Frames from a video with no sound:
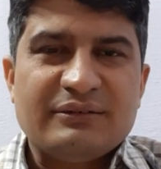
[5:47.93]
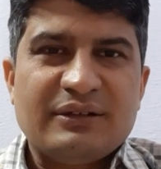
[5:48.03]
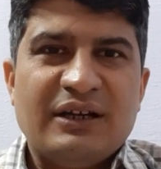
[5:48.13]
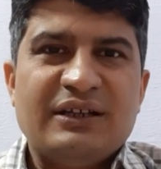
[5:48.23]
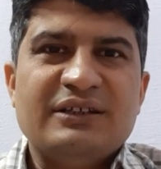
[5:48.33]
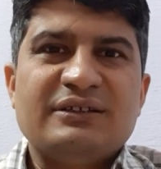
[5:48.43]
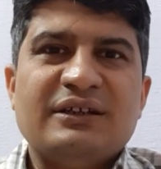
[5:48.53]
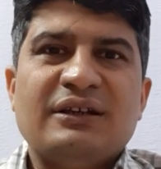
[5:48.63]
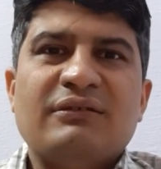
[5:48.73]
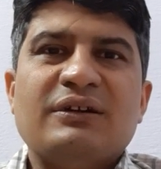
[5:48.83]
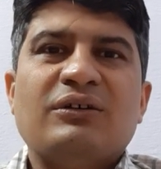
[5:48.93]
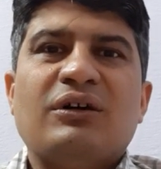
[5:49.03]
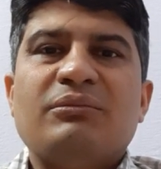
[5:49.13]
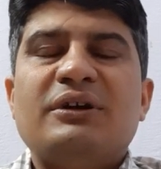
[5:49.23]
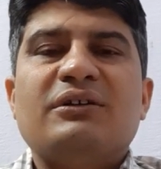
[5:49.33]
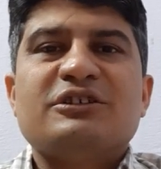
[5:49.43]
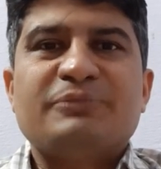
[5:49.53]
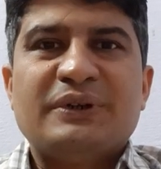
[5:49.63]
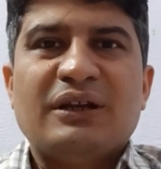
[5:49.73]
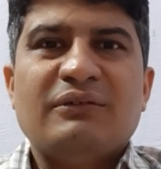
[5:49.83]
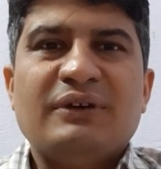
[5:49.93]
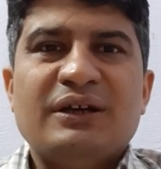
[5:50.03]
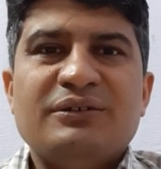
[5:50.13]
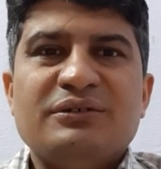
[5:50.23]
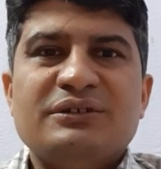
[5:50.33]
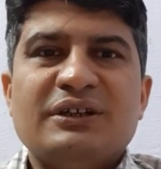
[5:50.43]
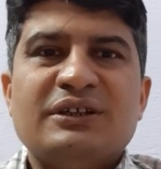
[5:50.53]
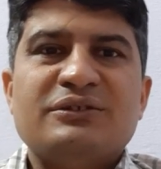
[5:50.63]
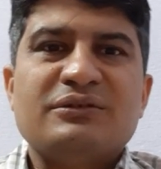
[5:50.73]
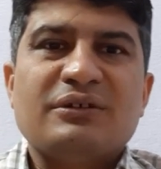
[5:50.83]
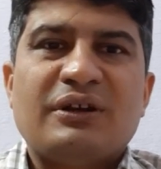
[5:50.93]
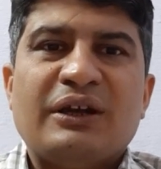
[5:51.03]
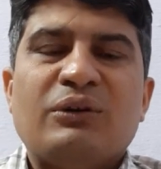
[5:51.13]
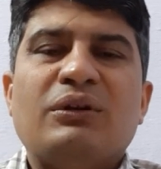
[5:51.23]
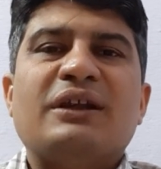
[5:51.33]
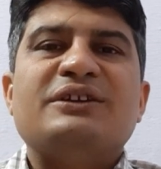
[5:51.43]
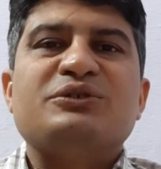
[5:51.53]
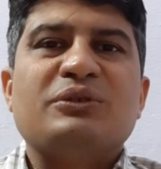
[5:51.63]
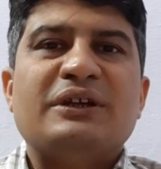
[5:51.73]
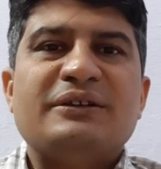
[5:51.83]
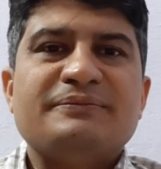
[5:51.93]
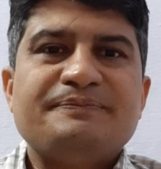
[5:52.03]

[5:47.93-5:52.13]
That is, in our government hospital, we are using regular insulin.